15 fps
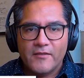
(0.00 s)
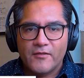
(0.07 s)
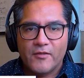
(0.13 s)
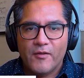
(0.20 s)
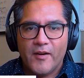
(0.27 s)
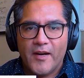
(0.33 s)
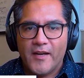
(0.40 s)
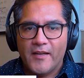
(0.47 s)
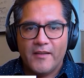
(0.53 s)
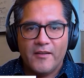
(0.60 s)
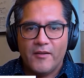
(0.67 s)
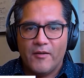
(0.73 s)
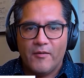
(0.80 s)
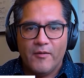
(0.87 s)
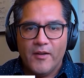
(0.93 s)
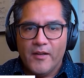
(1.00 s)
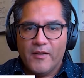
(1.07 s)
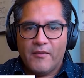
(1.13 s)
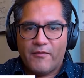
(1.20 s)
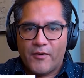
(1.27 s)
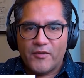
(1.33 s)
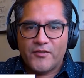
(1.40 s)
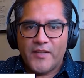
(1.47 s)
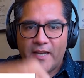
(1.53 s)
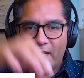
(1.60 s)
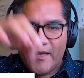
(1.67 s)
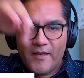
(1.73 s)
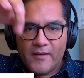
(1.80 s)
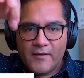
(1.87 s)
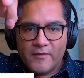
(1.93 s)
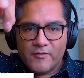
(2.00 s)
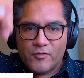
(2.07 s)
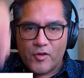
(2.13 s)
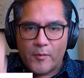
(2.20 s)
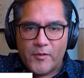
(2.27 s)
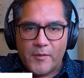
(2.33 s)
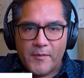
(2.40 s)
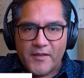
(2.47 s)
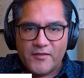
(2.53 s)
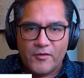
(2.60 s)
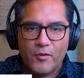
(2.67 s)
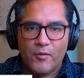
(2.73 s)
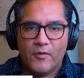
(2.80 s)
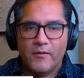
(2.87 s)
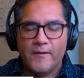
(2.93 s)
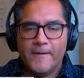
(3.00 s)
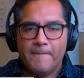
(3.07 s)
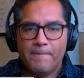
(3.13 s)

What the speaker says: So first day, dropped them in school.